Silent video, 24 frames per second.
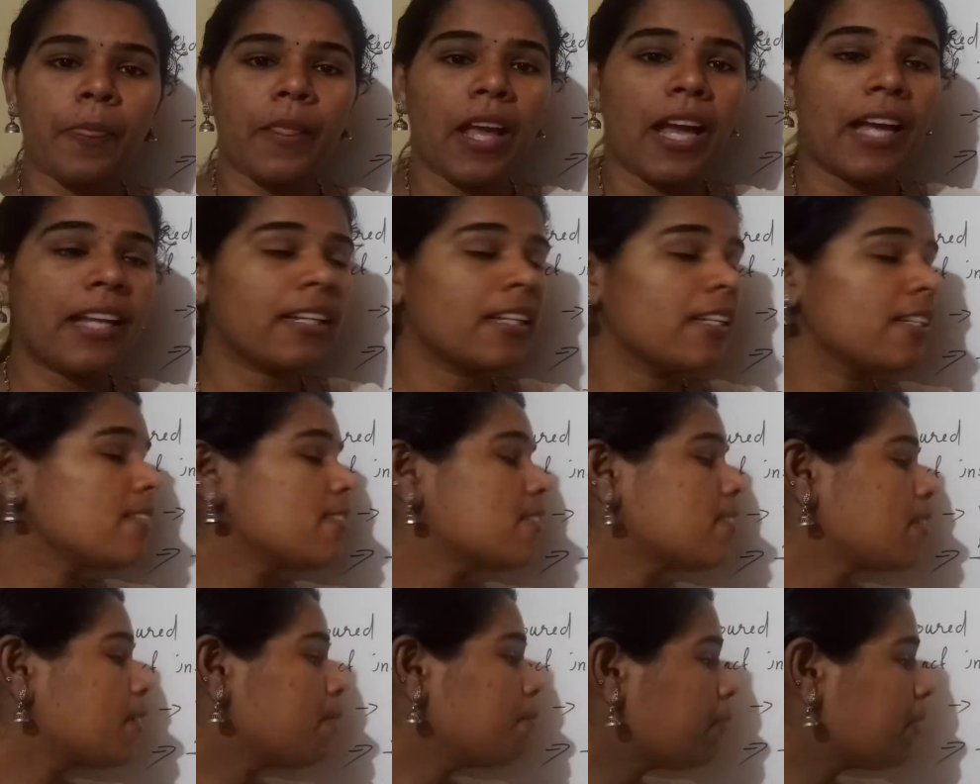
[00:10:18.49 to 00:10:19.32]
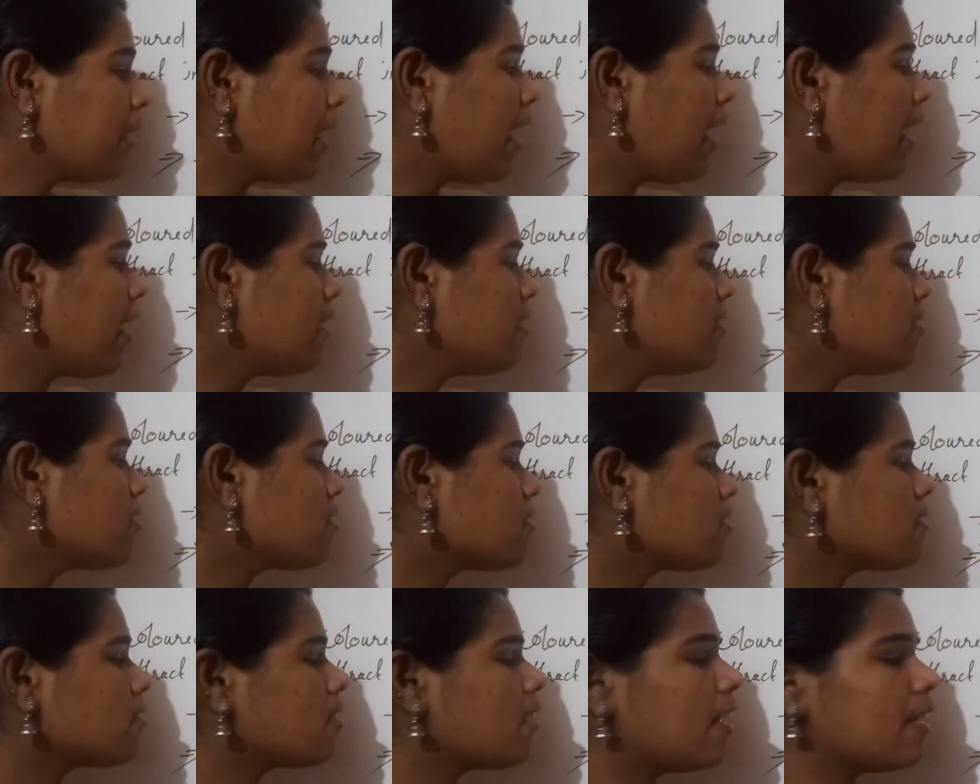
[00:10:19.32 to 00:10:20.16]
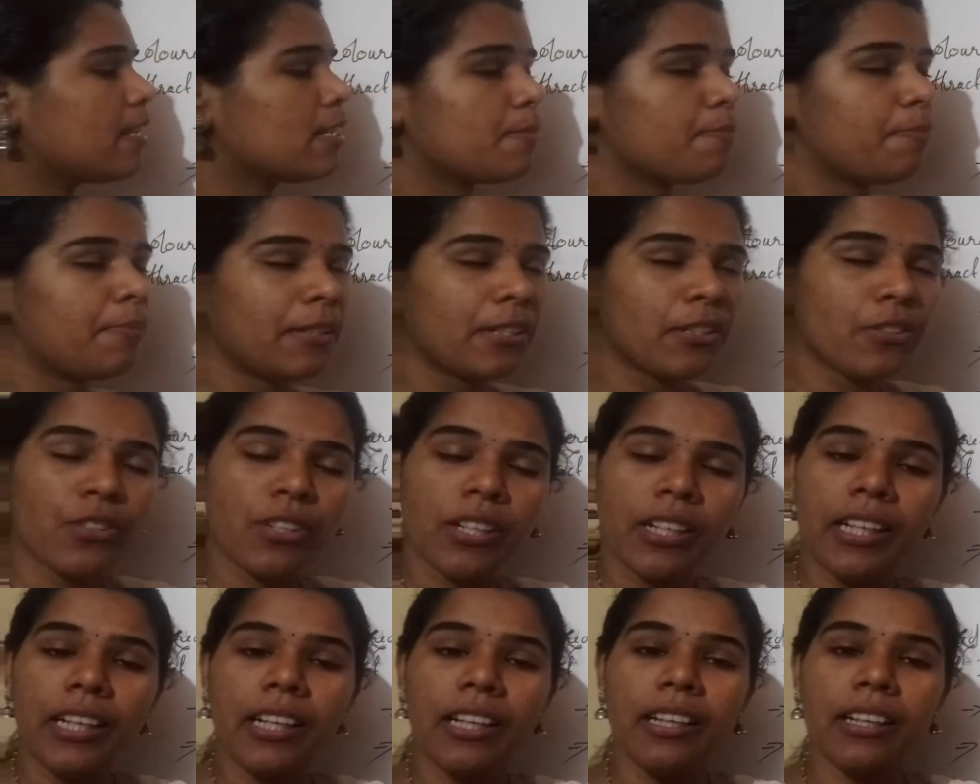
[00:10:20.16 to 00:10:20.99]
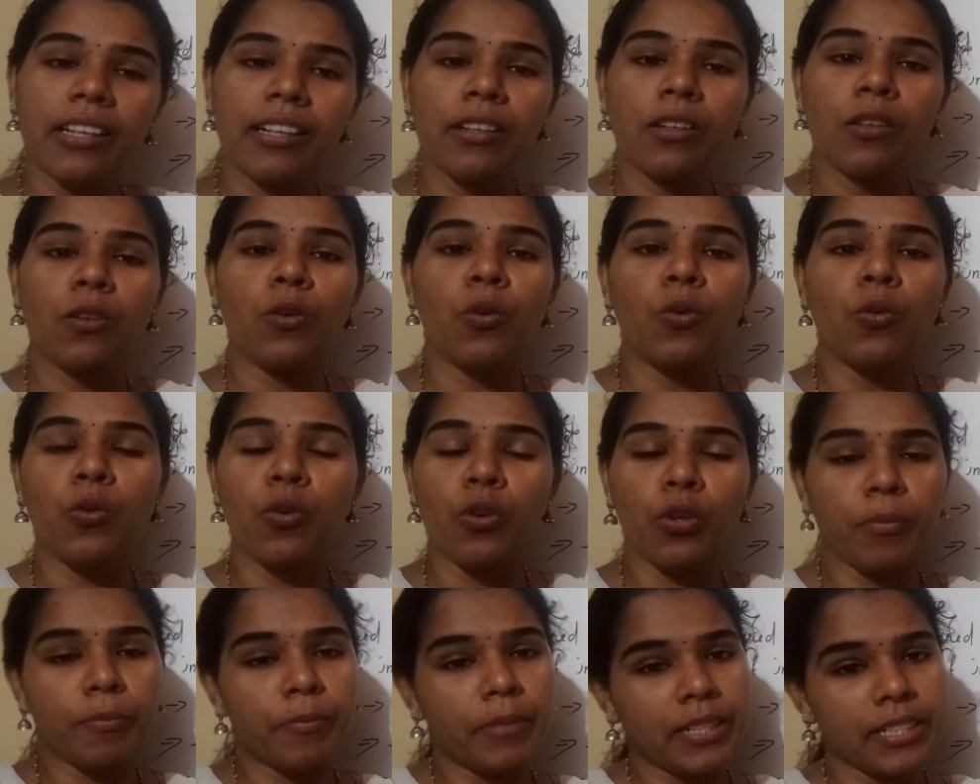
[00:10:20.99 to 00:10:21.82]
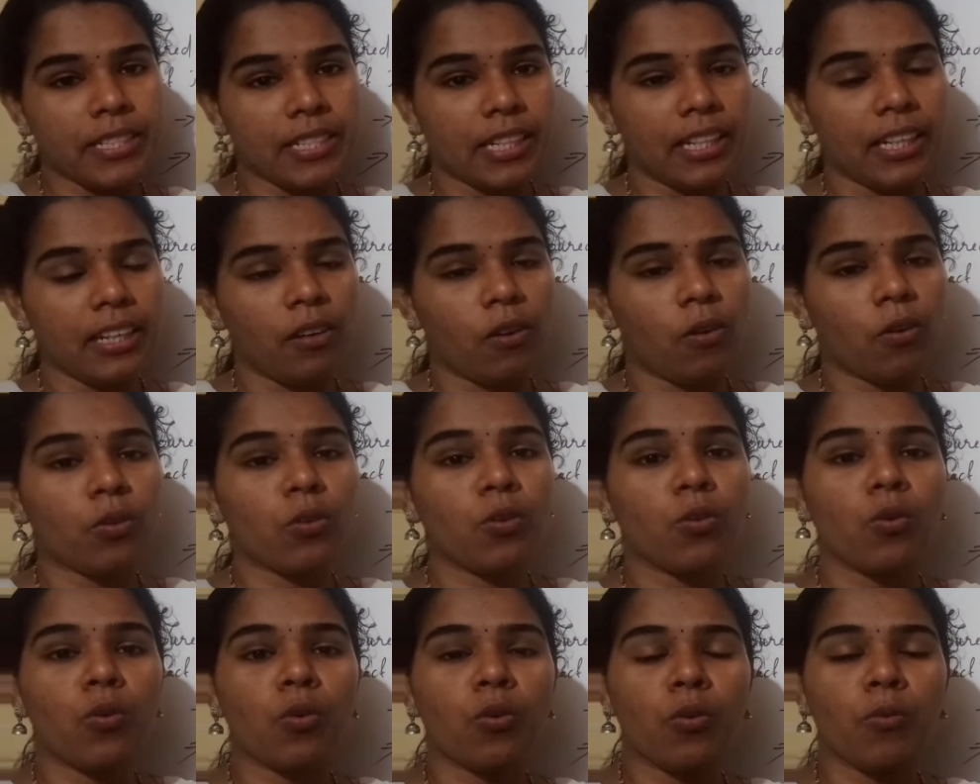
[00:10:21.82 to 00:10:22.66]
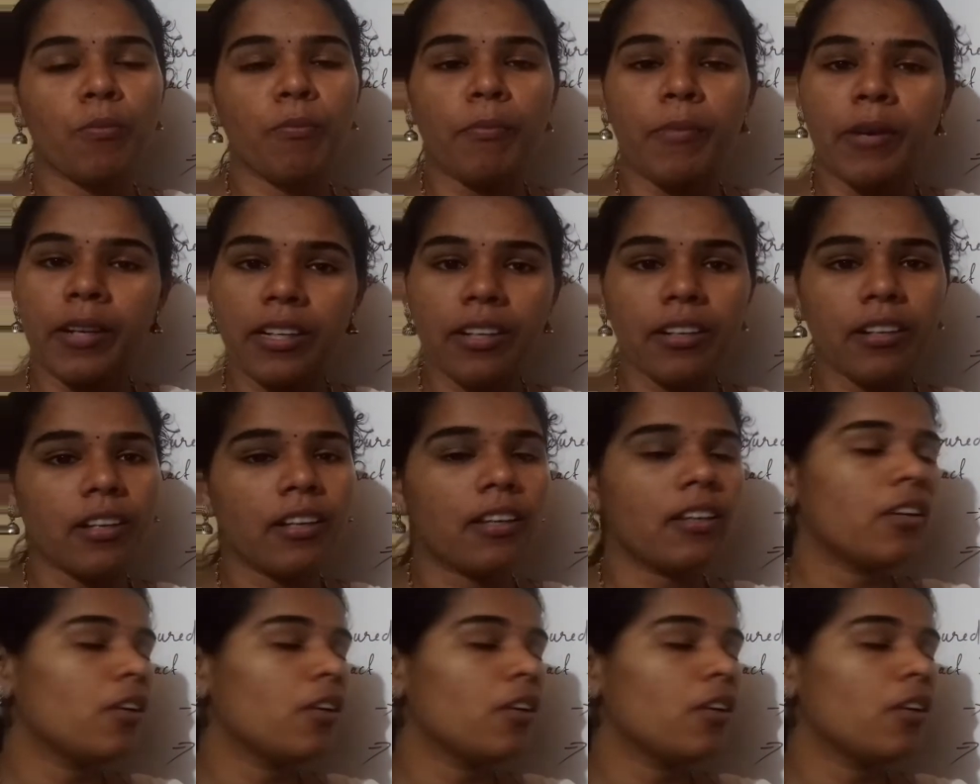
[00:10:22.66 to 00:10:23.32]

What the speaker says: And in some case, especially in cucurbitae or cucumber,